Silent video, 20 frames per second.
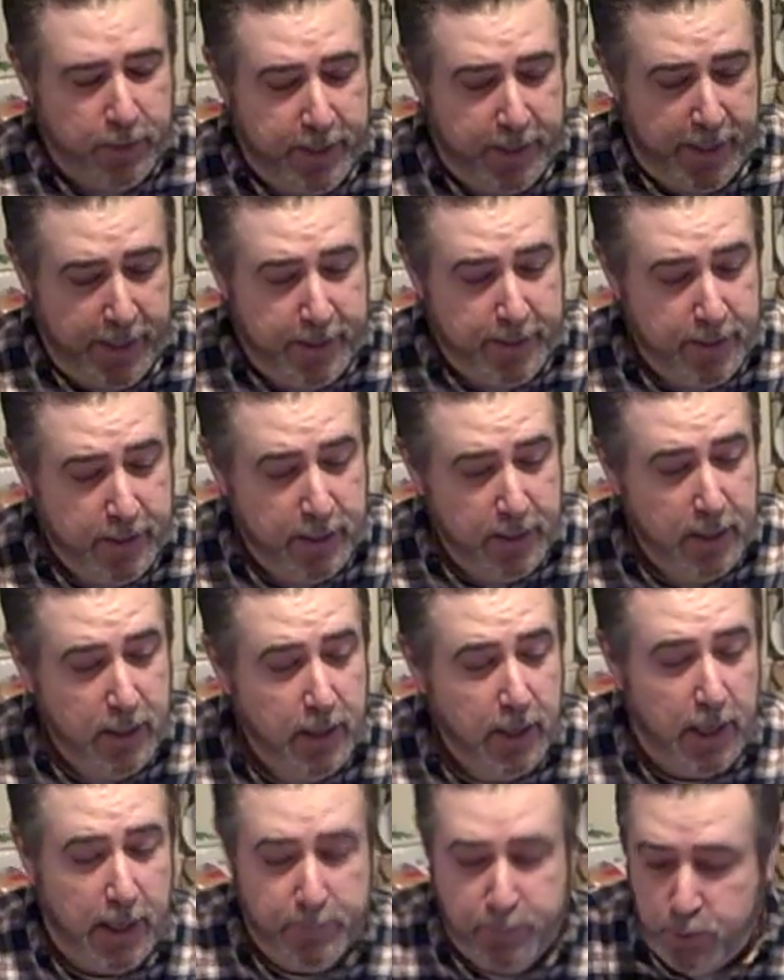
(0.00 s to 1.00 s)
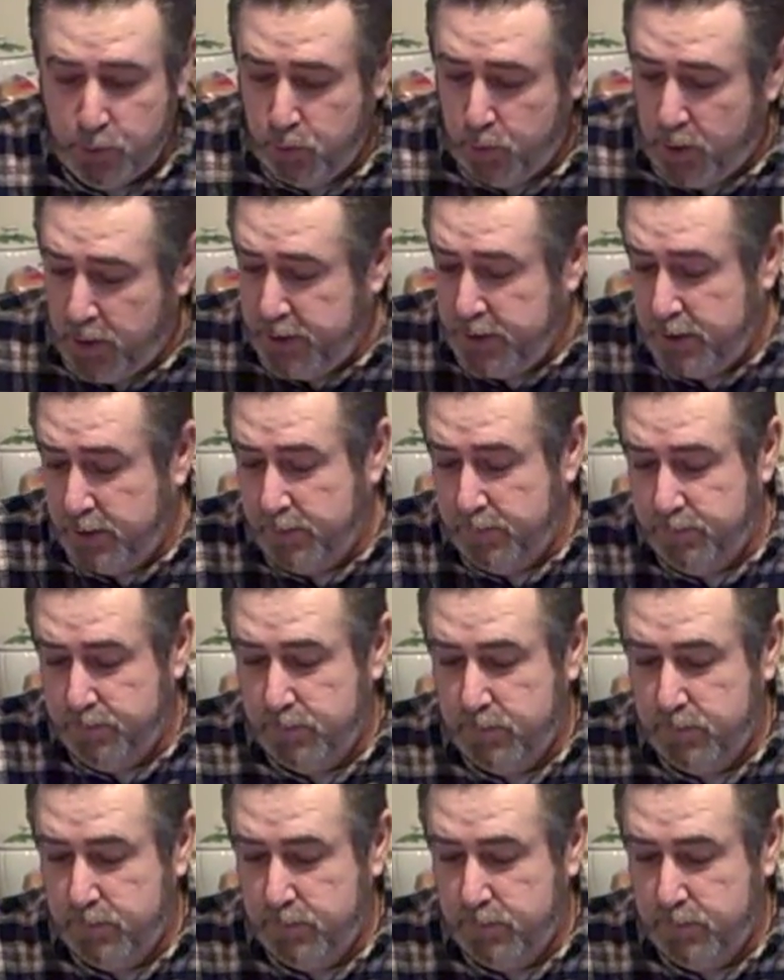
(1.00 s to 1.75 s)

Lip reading: Okay? I put 1